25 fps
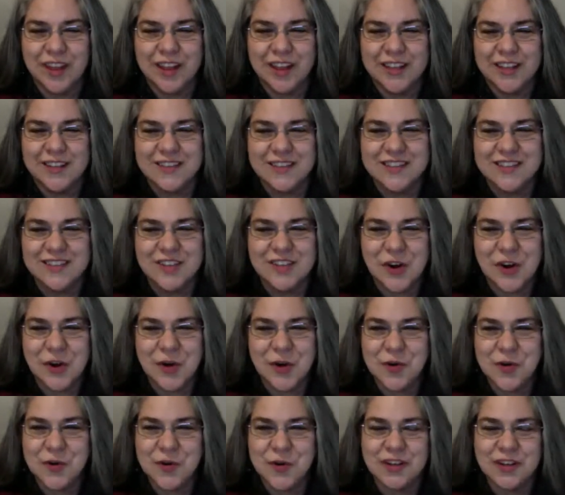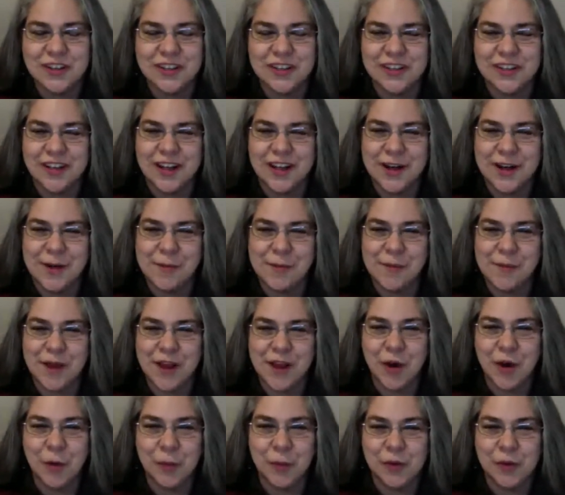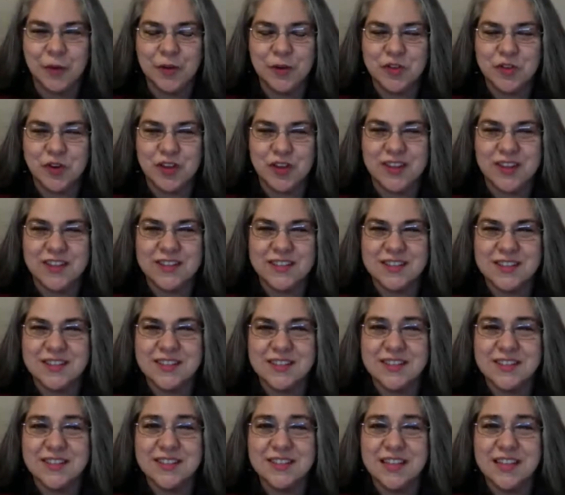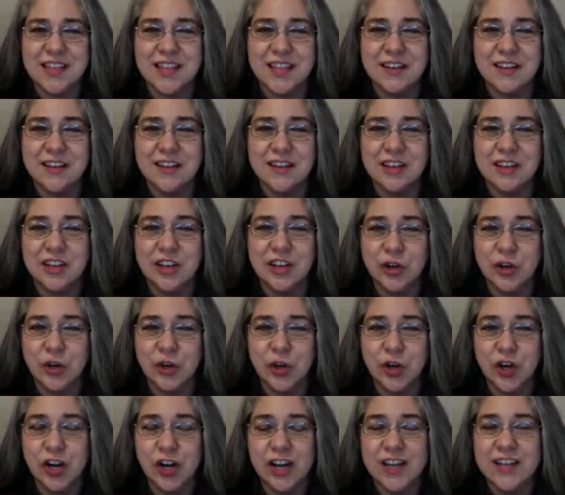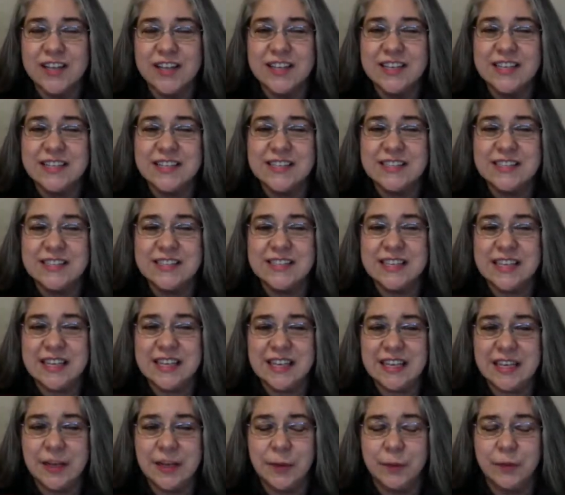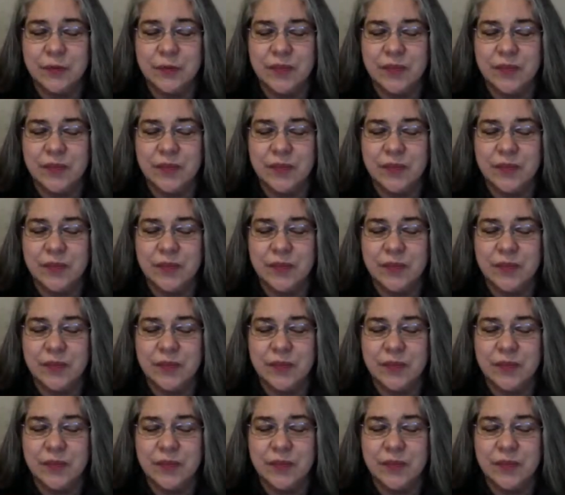So I hope you enjoy this. This is in year C.